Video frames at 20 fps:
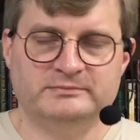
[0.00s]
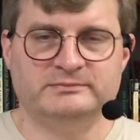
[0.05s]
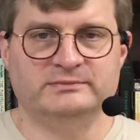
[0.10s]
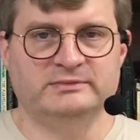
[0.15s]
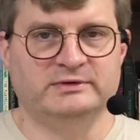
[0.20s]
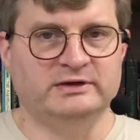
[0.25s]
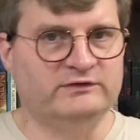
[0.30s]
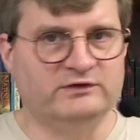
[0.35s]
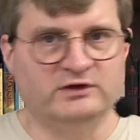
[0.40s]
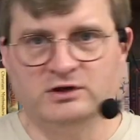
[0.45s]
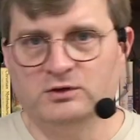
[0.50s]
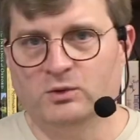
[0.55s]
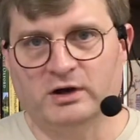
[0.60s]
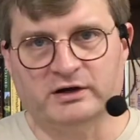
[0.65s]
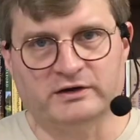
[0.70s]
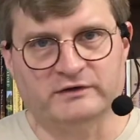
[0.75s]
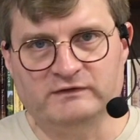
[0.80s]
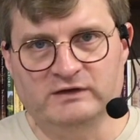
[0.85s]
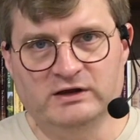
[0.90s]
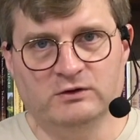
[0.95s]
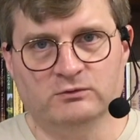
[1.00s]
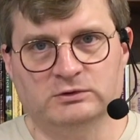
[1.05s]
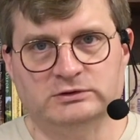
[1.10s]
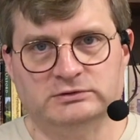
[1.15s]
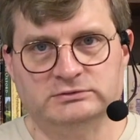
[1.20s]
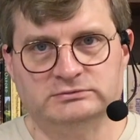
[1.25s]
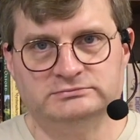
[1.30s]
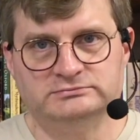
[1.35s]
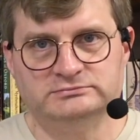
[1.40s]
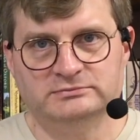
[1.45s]
he's going to want a sequel.
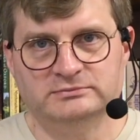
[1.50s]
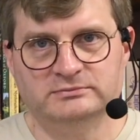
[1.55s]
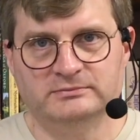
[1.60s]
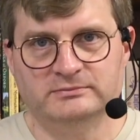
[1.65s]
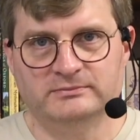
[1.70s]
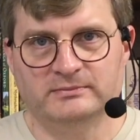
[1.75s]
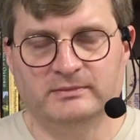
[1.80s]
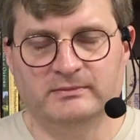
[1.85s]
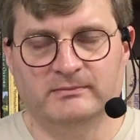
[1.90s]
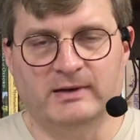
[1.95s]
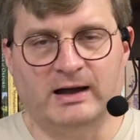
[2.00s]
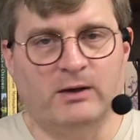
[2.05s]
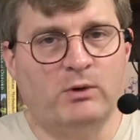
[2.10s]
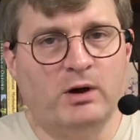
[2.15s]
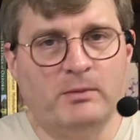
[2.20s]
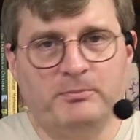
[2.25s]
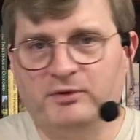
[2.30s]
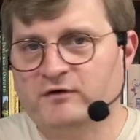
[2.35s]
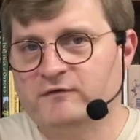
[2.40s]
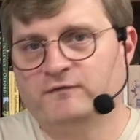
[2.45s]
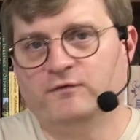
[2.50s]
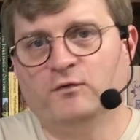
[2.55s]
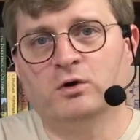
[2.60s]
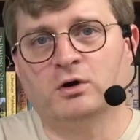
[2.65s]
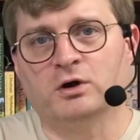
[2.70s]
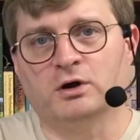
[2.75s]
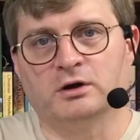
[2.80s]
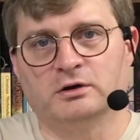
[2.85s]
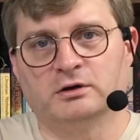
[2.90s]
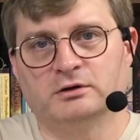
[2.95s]
I want book
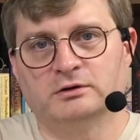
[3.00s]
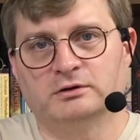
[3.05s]
four.